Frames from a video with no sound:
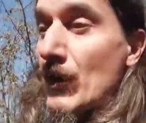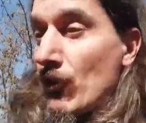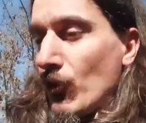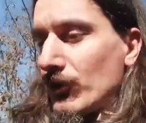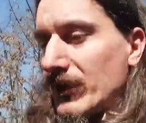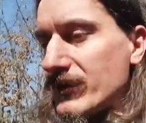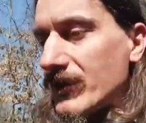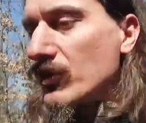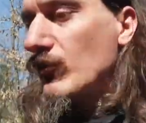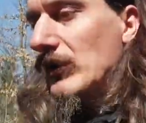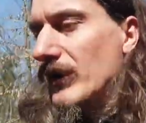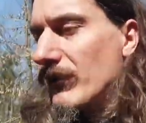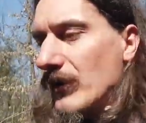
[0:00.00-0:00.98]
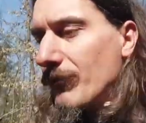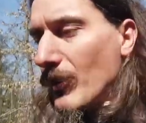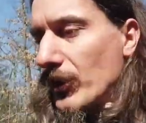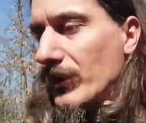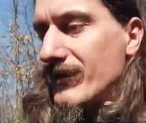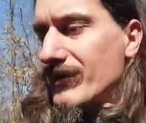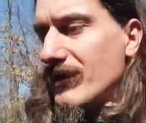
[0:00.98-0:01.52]
Or that since we live in a
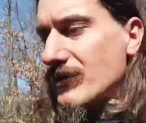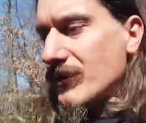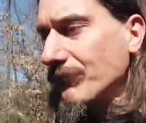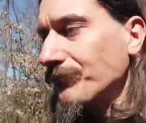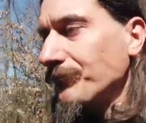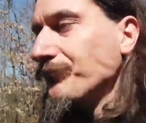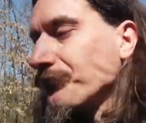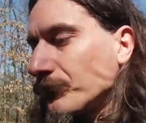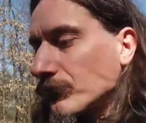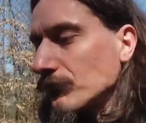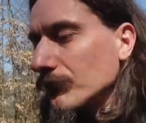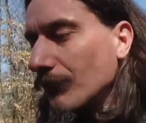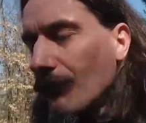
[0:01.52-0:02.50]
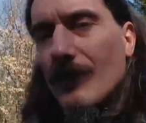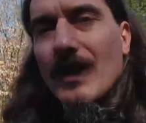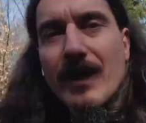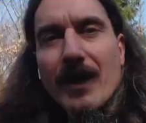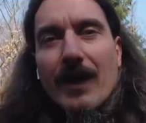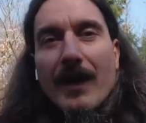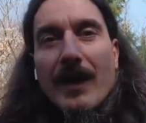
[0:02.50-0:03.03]
market system,
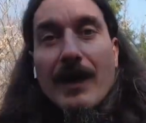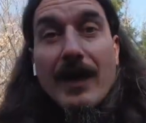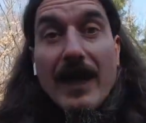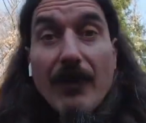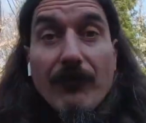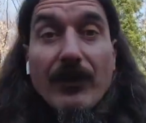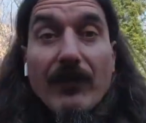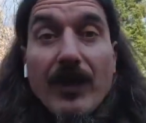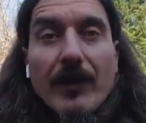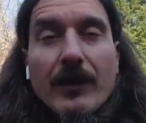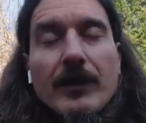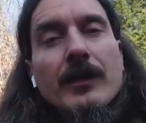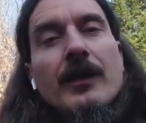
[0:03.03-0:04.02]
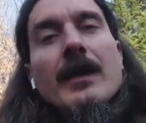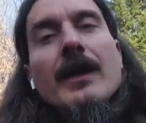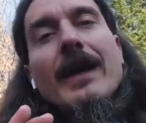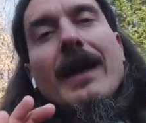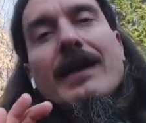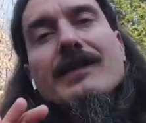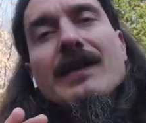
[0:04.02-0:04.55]
everything
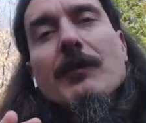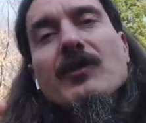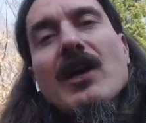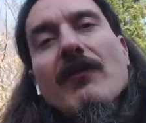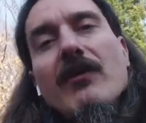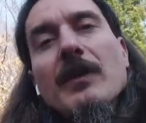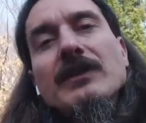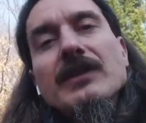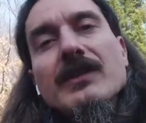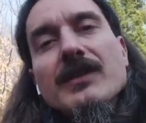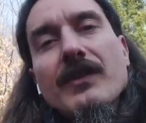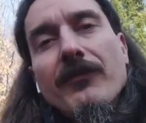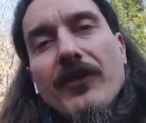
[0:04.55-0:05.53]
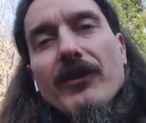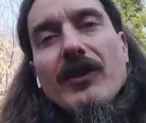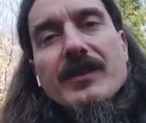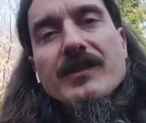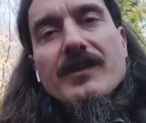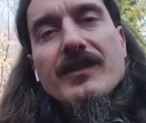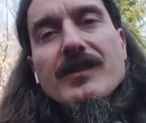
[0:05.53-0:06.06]
except government
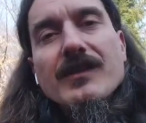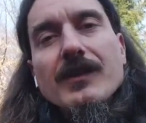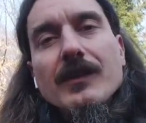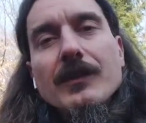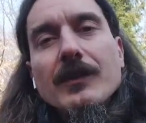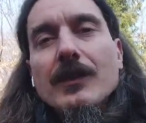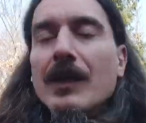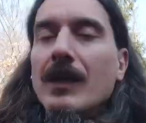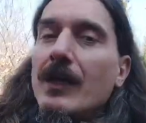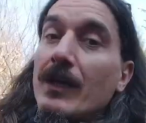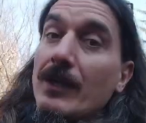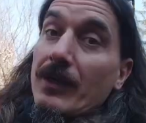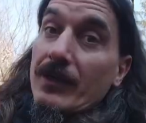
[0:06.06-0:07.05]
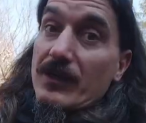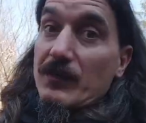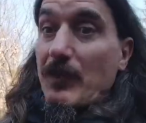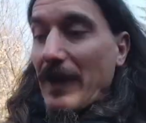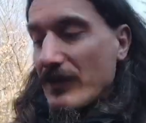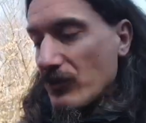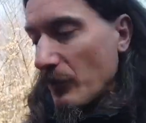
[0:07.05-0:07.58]
interference is
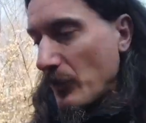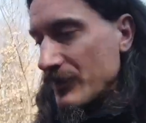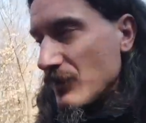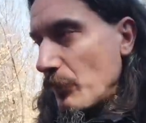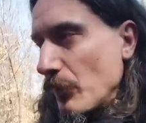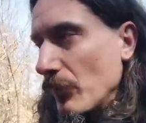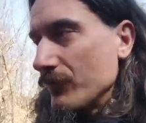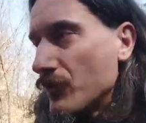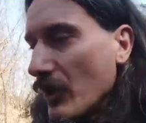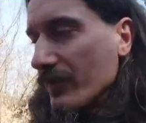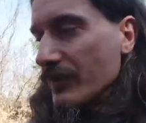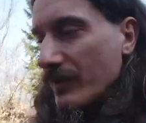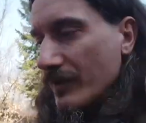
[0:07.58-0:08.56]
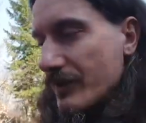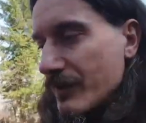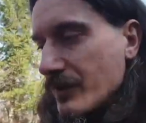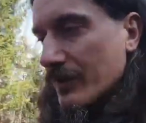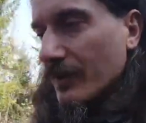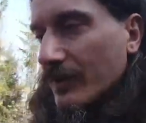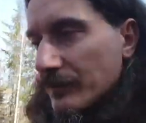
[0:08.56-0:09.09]
based on principle of
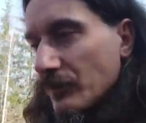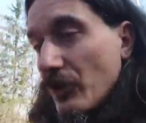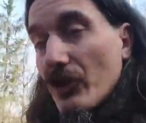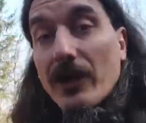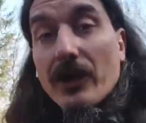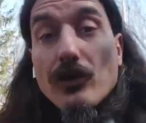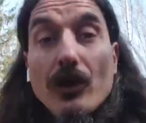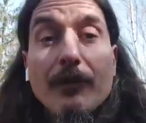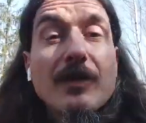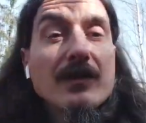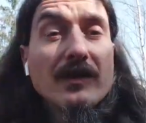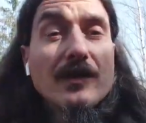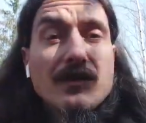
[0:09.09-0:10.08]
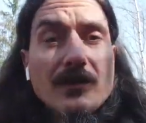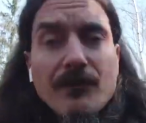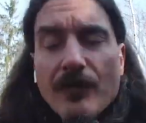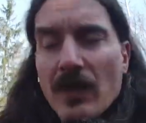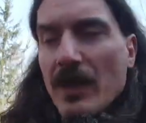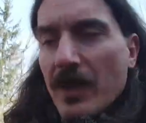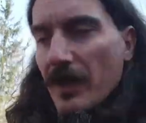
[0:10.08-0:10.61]
justice that our economic system
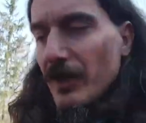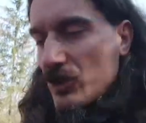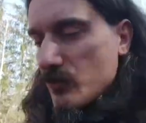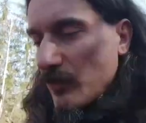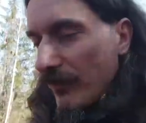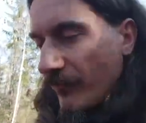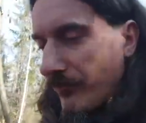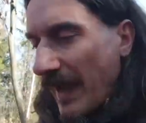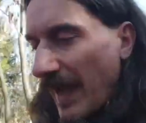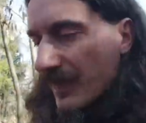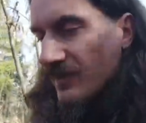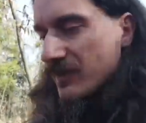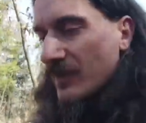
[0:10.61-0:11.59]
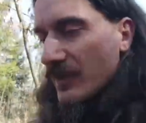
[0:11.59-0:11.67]
is one vast